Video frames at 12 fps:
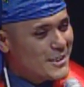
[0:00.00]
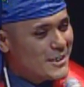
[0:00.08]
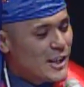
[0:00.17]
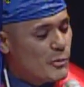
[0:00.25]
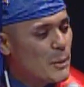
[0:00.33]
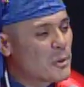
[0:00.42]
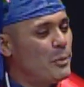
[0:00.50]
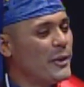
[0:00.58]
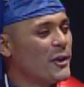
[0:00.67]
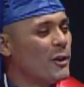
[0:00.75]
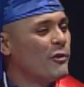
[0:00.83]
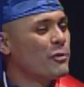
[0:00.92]
I remember
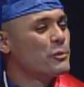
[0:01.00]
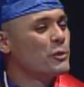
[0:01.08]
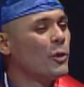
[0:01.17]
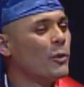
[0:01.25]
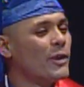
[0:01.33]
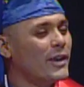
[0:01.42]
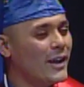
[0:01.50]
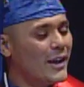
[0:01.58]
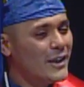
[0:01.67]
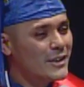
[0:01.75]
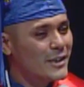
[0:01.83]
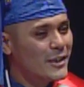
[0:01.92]
picking her up from school one
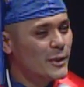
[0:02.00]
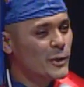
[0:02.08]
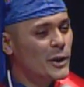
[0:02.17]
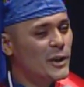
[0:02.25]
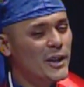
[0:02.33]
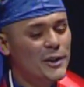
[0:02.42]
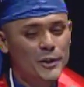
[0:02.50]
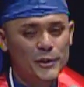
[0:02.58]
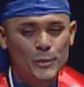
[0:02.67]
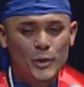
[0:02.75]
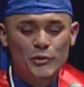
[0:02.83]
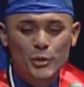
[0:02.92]
day and looking at her in the
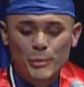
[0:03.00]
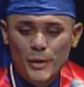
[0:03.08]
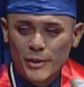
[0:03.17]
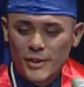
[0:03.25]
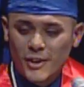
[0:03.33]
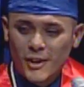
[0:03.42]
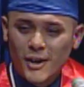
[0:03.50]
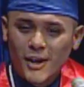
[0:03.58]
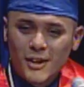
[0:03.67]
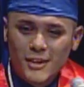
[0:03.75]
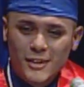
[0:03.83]
rearview mirror of the car.